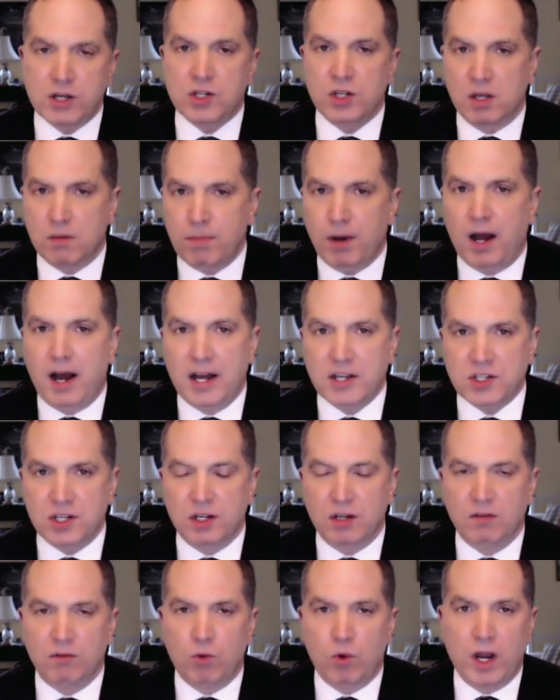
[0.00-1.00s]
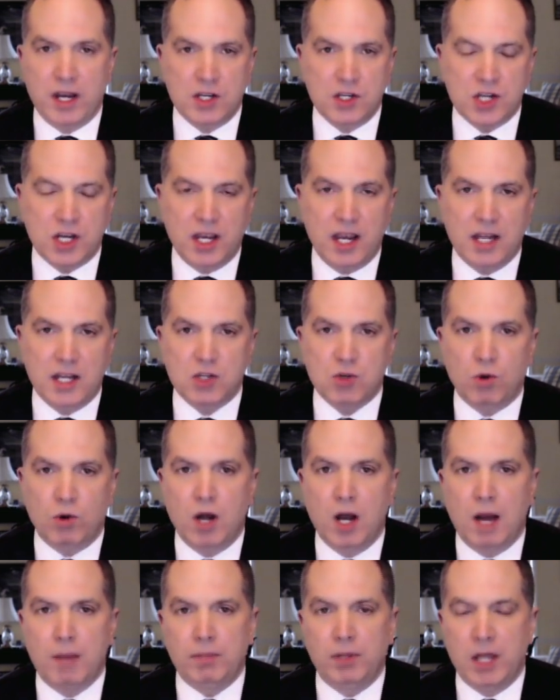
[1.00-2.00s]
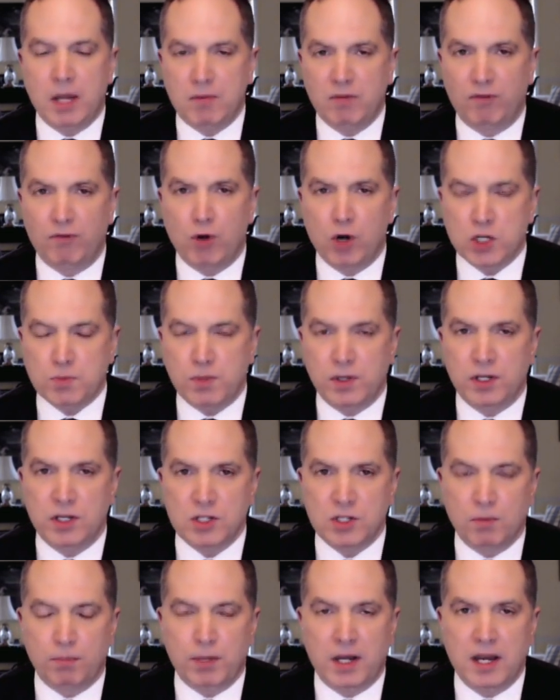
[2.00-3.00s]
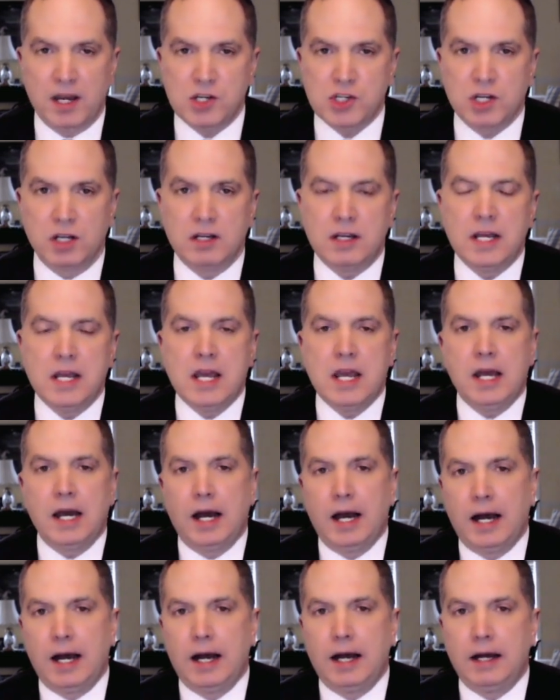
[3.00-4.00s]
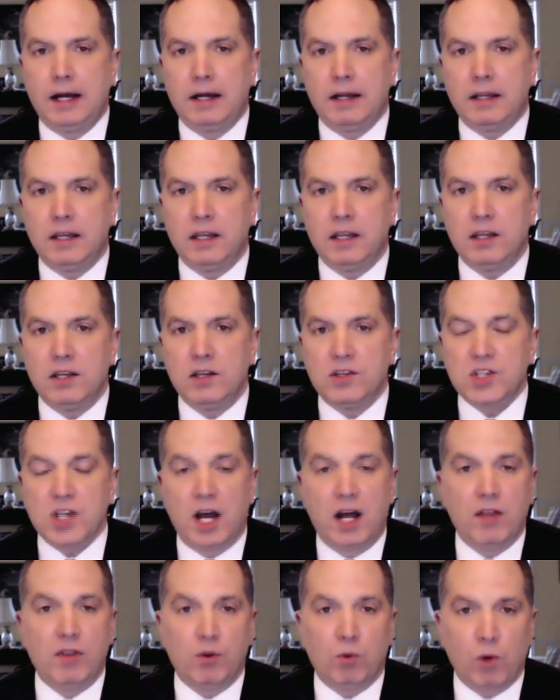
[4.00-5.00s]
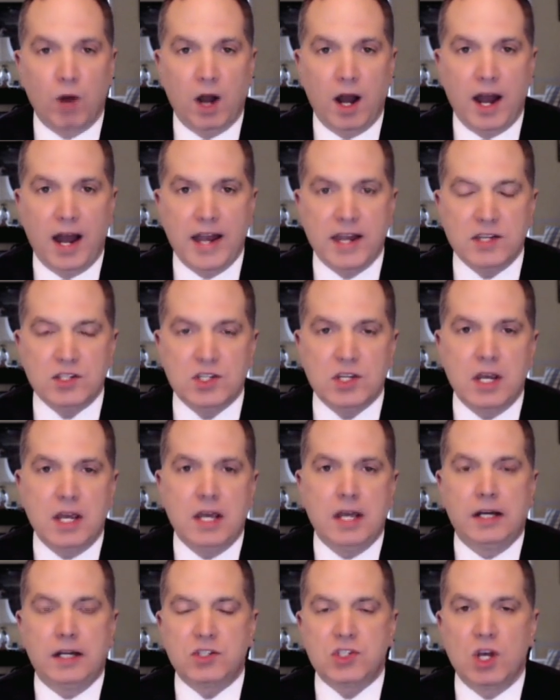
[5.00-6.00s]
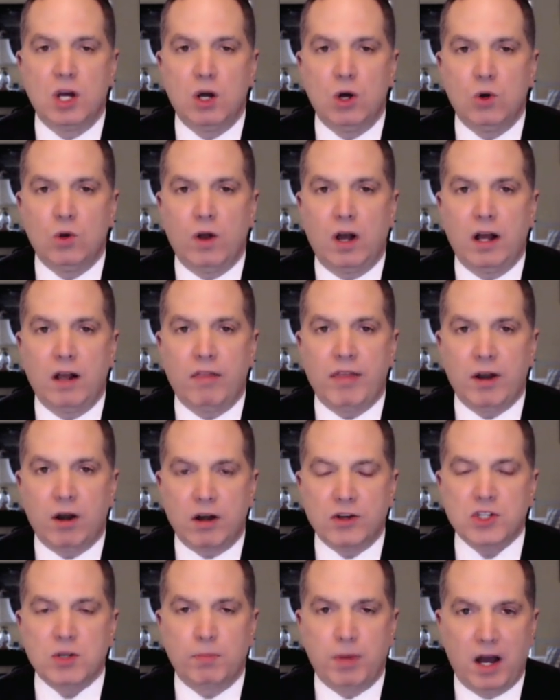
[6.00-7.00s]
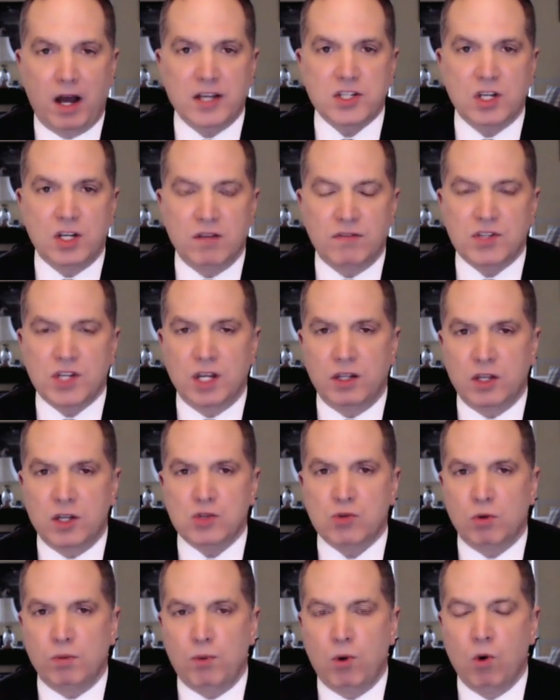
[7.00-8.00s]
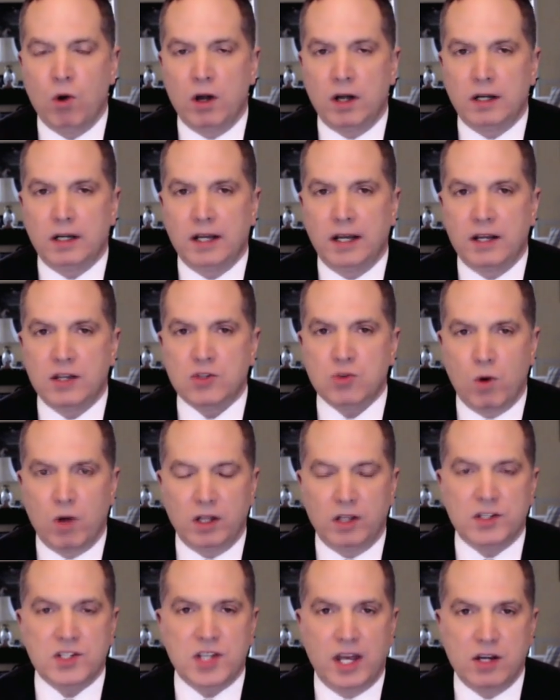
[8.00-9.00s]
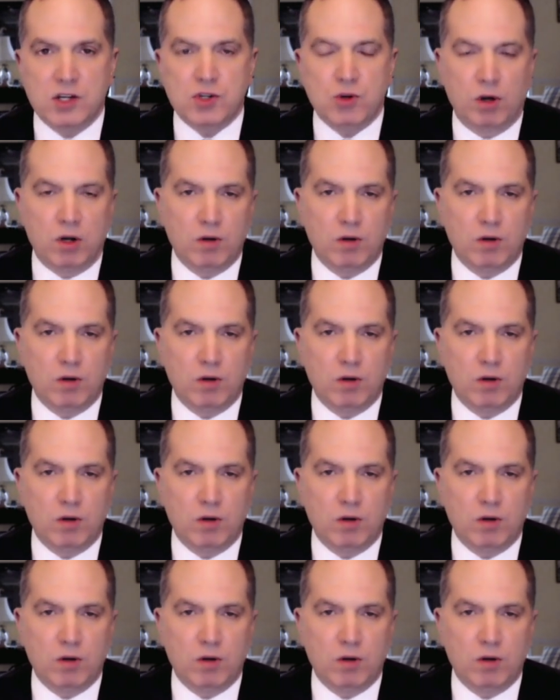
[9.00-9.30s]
largely positive. Wage gains are up, labor force participation uh, is on the rise. So uh, there are some positives in this report as well as that